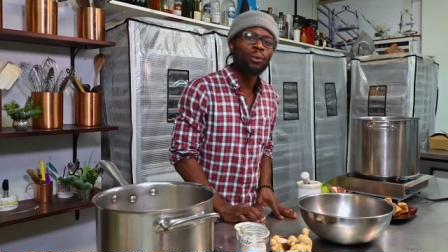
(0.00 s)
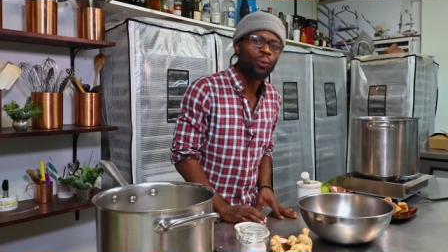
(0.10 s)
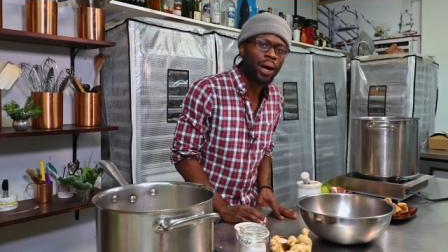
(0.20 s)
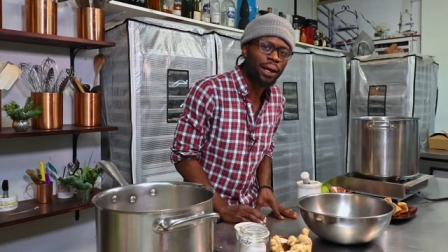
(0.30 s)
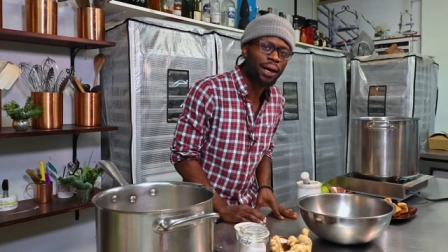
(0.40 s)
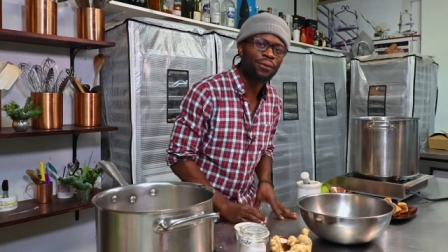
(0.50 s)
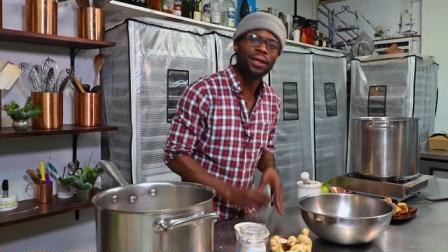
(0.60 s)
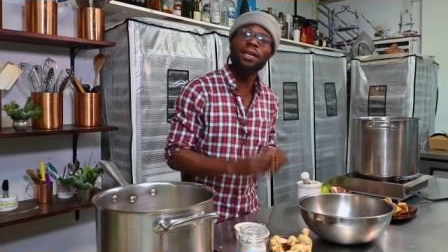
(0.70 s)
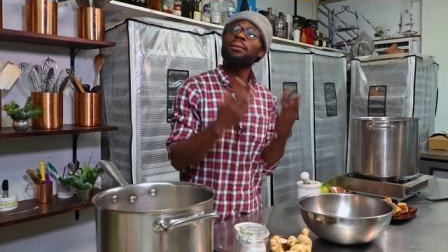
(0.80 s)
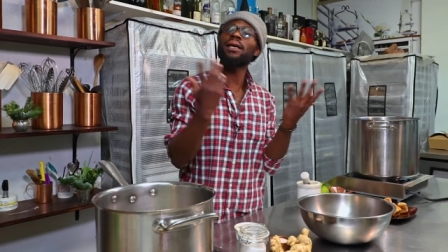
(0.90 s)
voila,
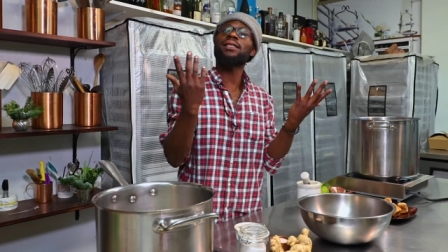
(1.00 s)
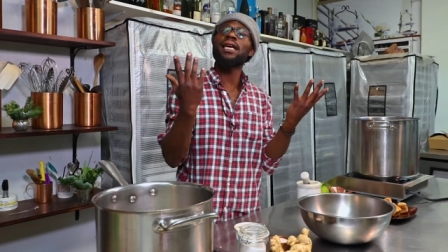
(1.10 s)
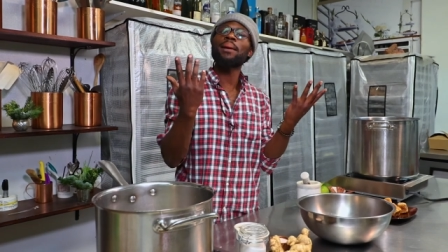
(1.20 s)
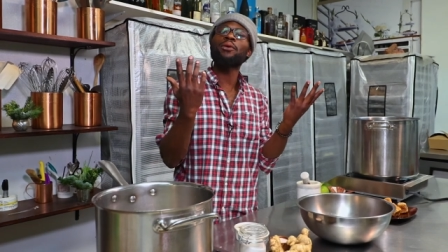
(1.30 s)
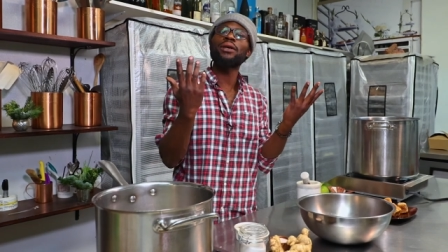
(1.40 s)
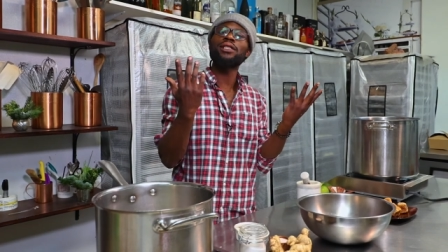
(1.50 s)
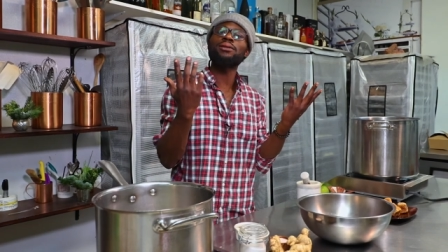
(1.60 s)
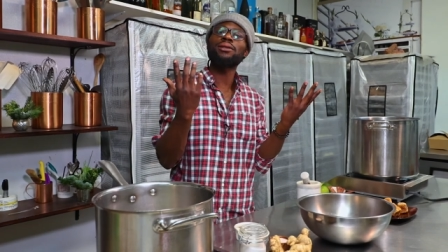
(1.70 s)
Vietnamese tamarind.